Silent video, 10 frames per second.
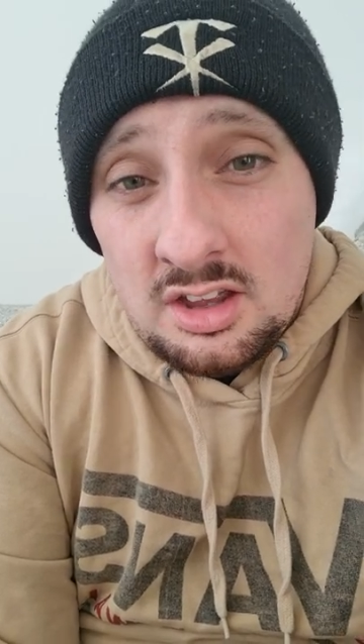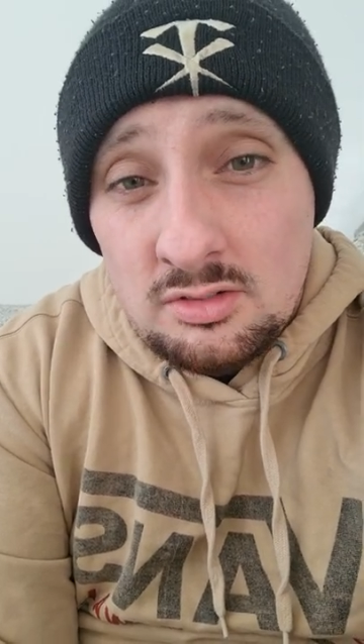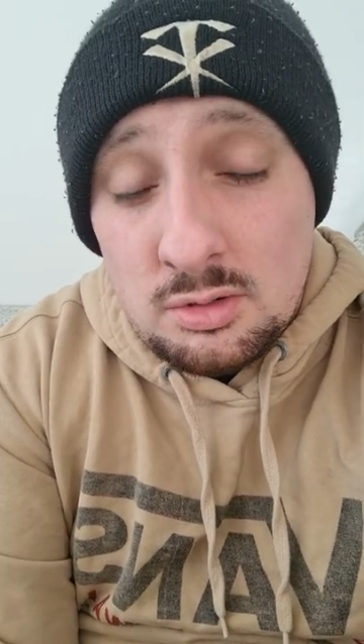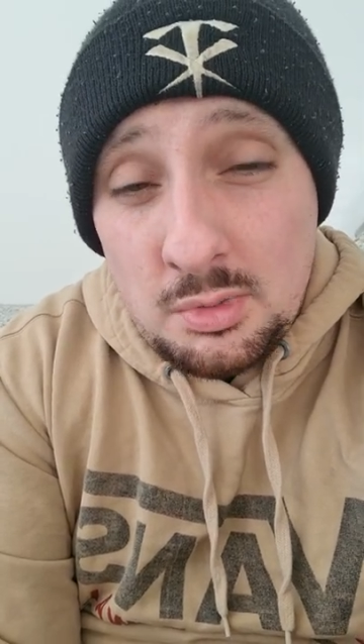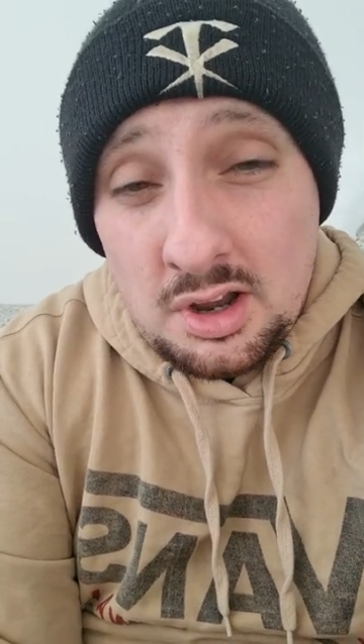
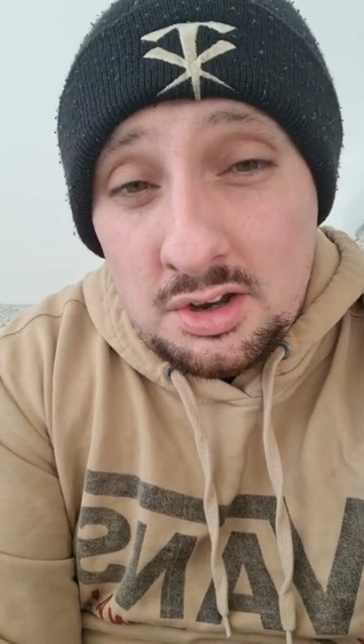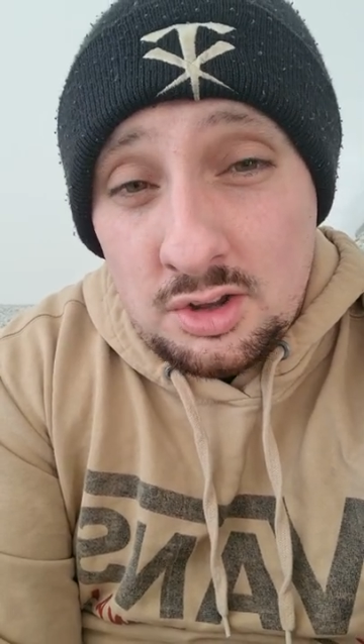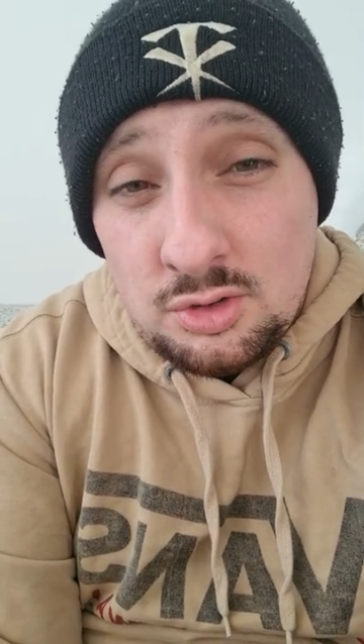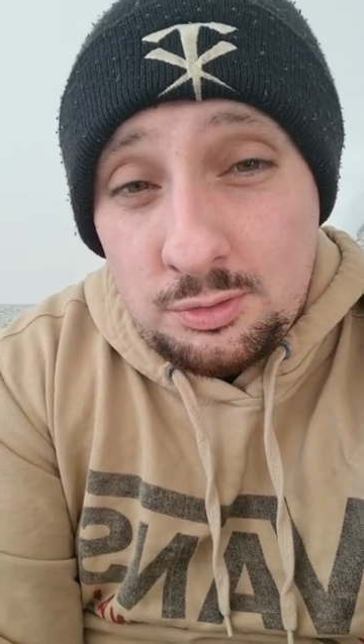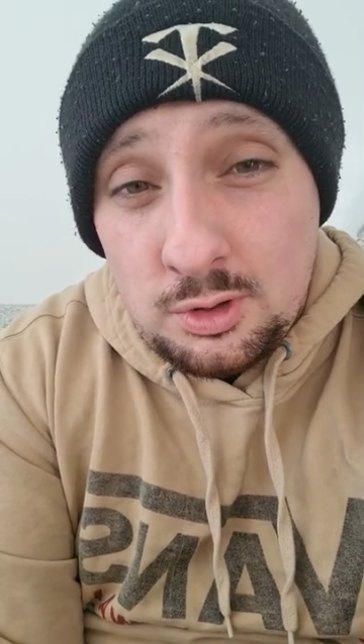Romaine
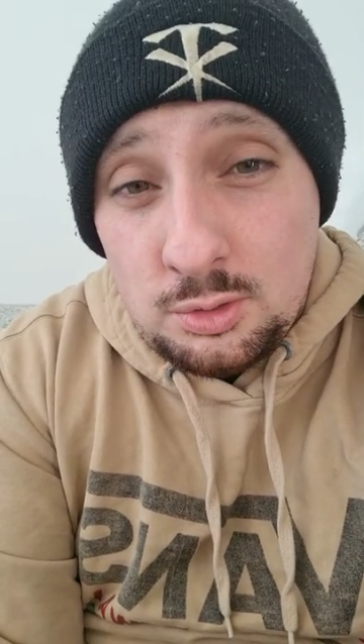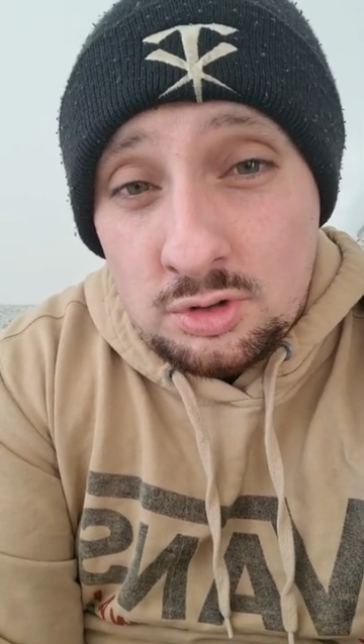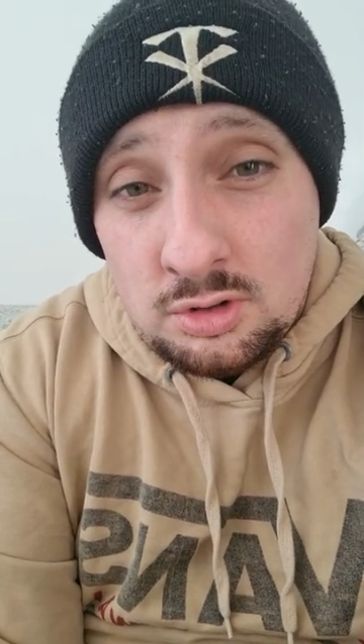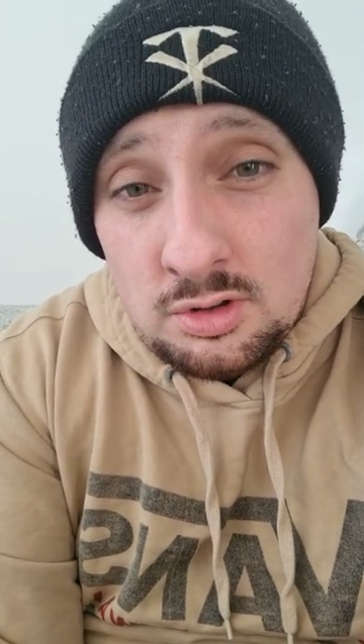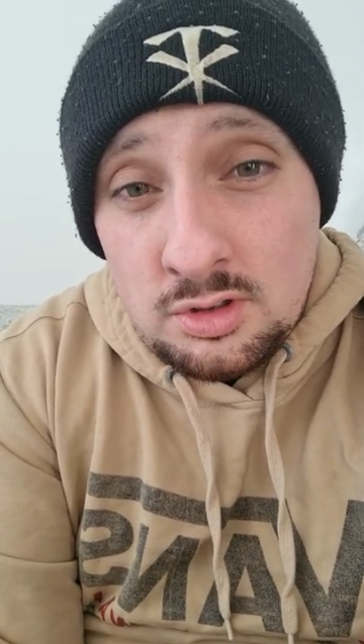has a
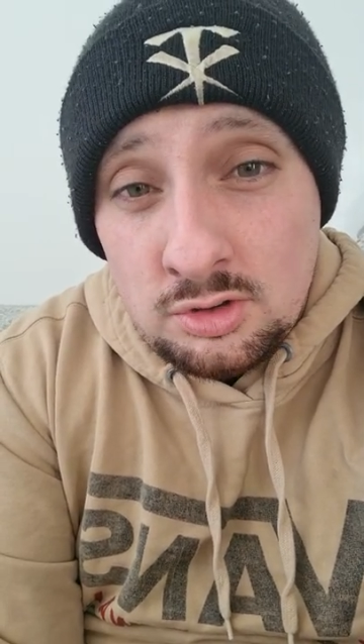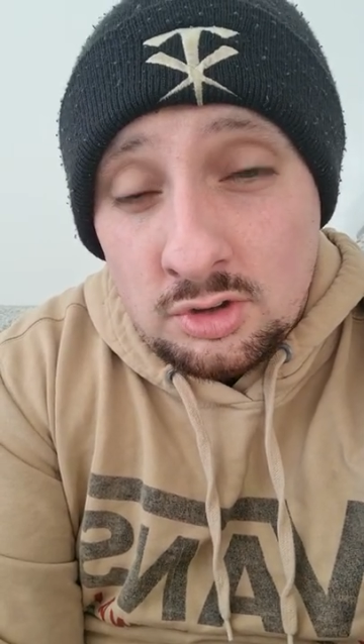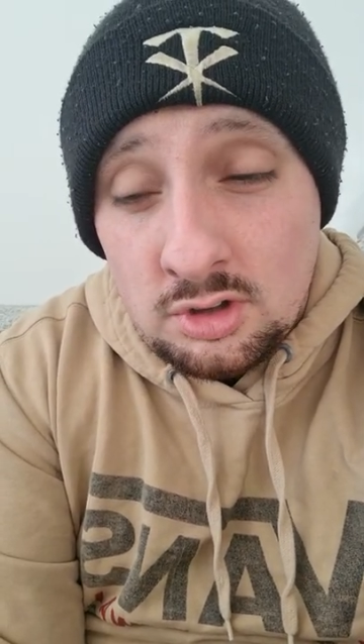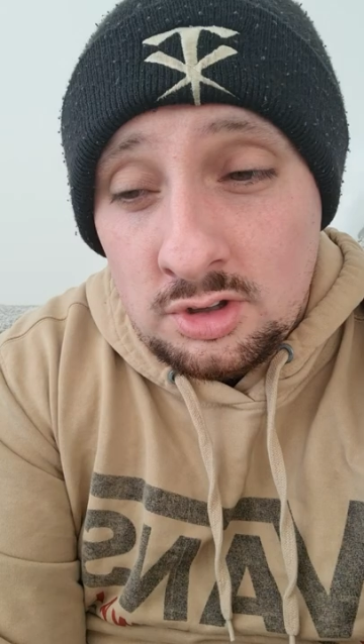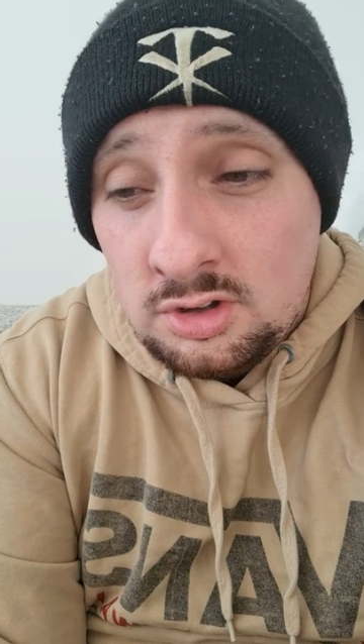future in the
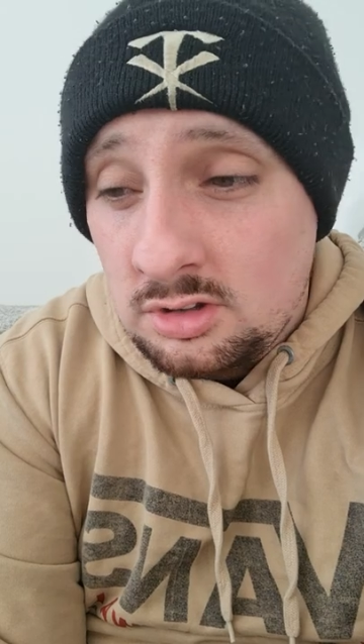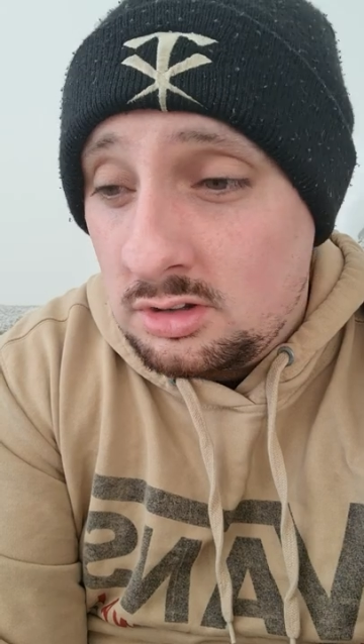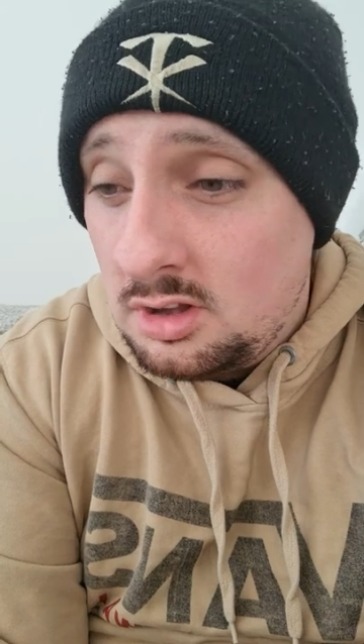side.